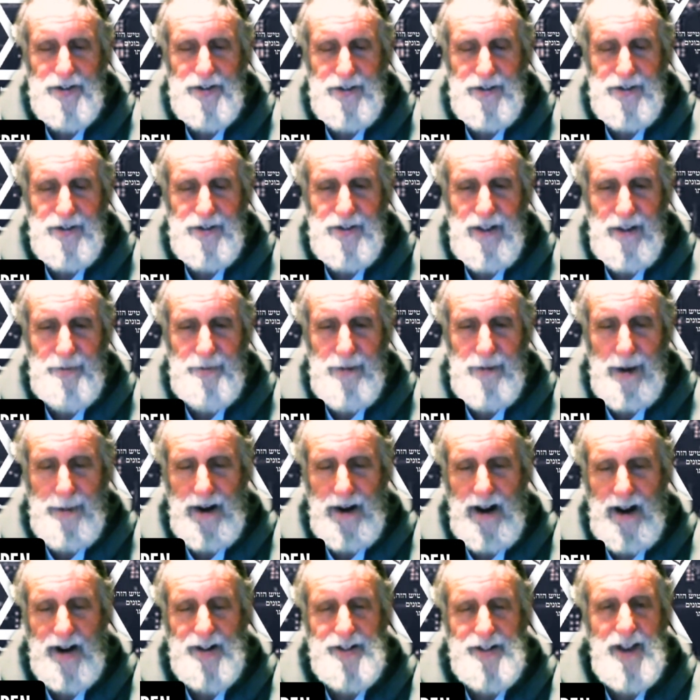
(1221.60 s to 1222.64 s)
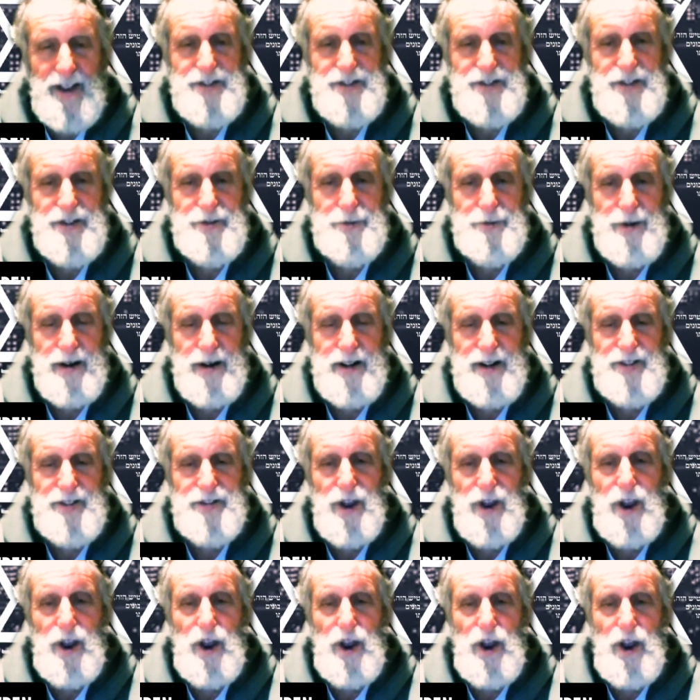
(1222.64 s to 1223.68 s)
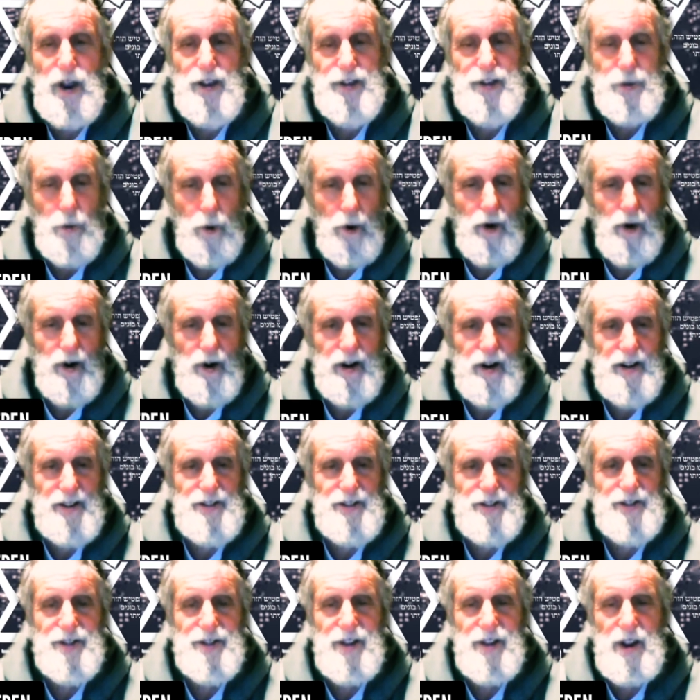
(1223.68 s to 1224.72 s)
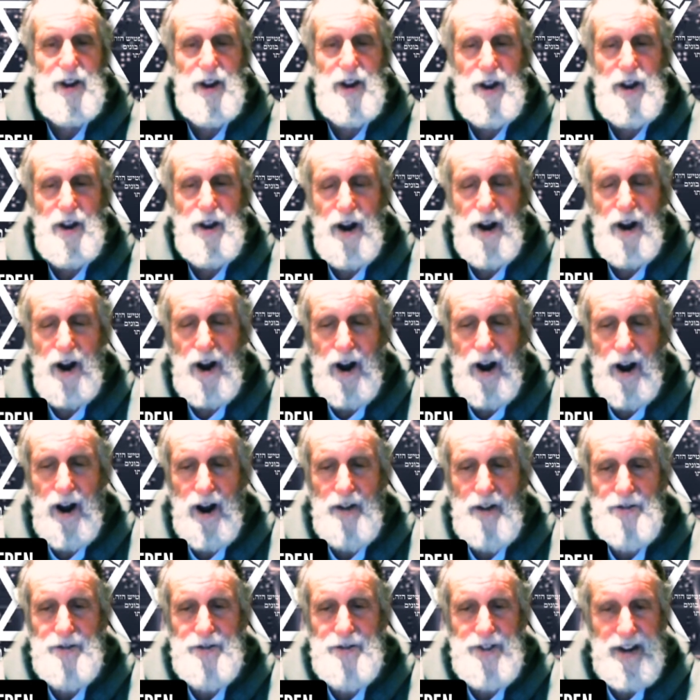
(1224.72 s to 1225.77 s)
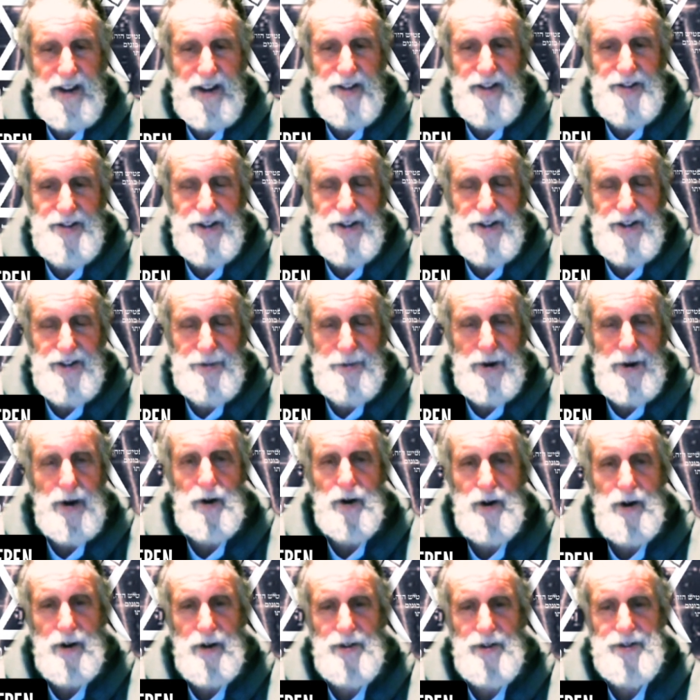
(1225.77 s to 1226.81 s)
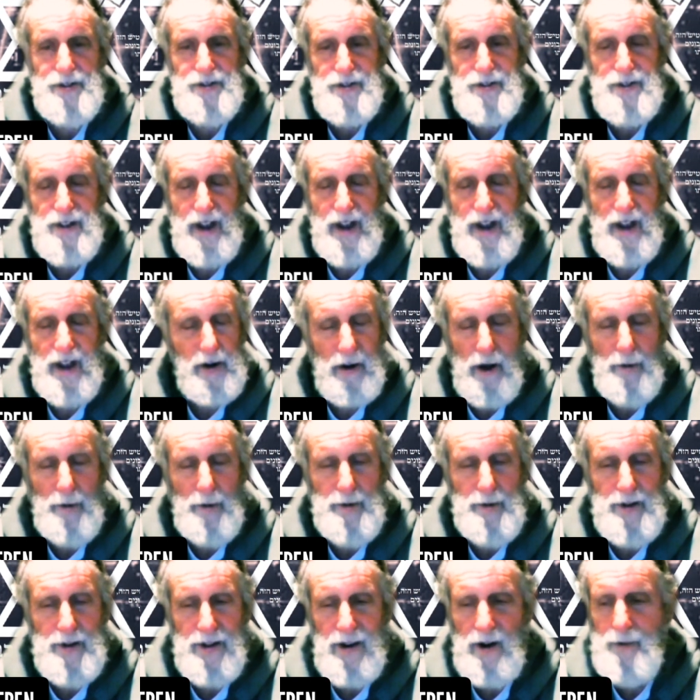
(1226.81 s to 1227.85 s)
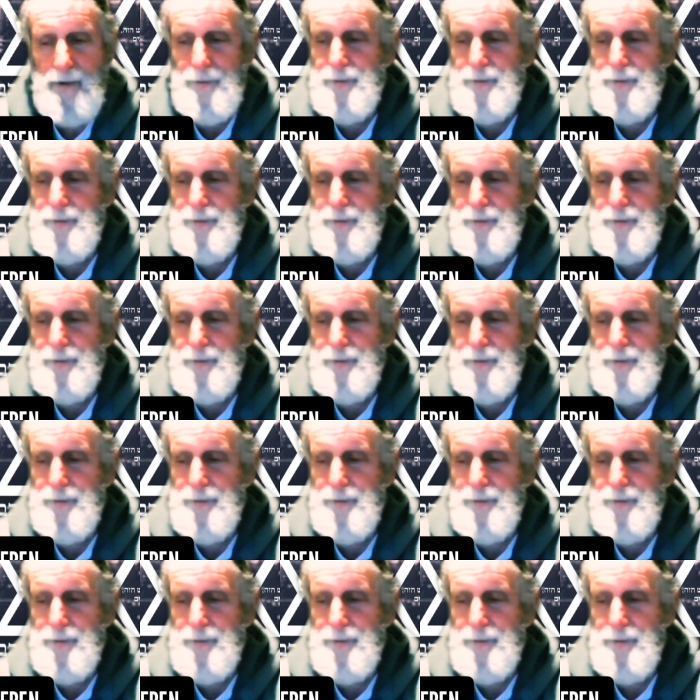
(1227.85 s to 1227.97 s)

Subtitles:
maybe not his essence, but his work, his deeds, his miracles, and it'll all be there.